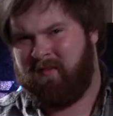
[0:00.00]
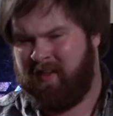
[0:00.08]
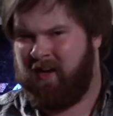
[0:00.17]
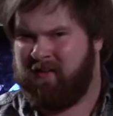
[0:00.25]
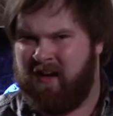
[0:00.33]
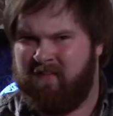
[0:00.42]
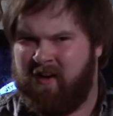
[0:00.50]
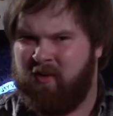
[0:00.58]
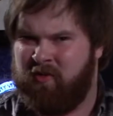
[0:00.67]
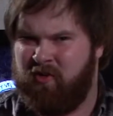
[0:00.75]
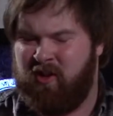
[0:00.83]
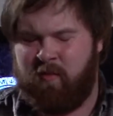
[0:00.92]
we've seen how TIE
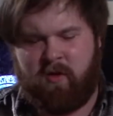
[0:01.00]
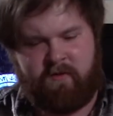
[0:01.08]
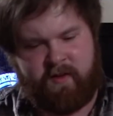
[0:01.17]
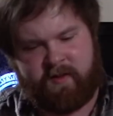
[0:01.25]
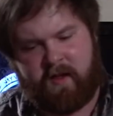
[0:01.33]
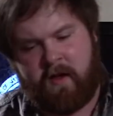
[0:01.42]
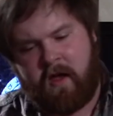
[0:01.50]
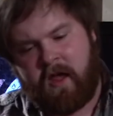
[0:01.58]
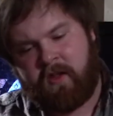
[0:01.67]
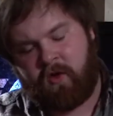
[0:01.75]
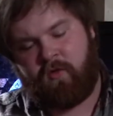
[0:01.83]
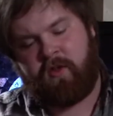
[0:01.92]
Fighters do in the movies.
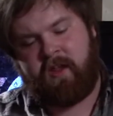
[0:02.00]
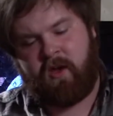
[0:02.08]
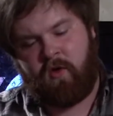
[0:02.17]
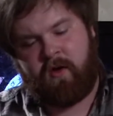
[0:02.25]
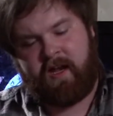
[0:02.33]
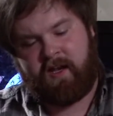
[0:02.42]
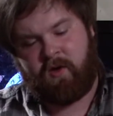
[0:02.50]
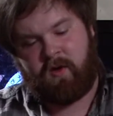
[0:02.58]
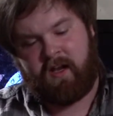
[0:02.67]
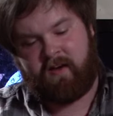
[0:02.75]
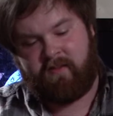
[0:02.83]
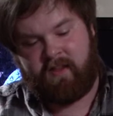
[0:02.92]
They're really going into a
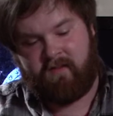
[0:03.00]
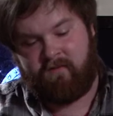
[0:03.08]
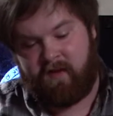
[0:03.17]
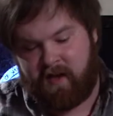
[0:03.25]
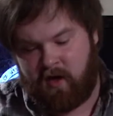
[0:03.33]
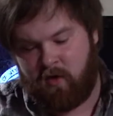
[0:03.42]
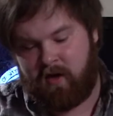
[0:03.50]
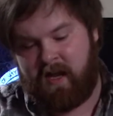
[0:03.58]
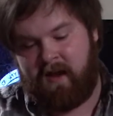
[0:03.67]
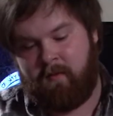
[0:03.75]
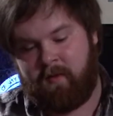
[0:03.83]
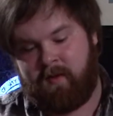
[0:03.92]
lot of the video
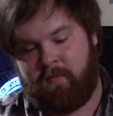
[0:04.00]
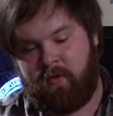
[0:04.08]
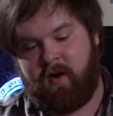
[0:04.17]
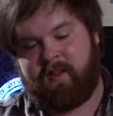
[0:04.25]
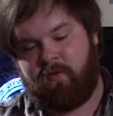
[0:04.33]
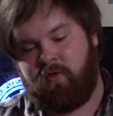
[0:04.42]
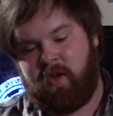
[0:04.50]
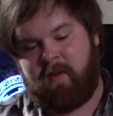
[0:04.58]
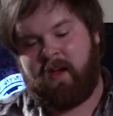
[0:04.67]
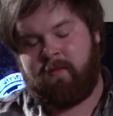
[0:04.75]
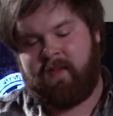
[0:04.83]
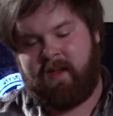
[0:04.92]
games, the books that really
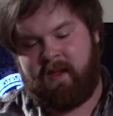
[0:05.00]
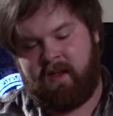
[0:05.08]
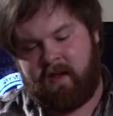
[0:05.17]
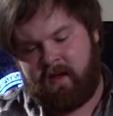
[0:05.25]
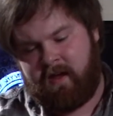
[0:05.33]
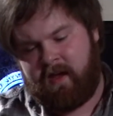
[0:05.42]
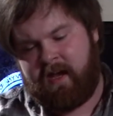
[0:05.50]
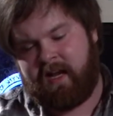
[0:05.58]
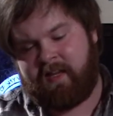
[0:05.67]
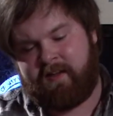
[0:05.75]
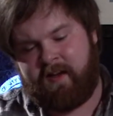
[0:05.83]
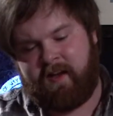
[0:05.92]
make up the
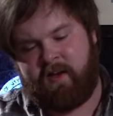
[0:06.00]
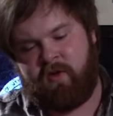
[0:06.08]
extended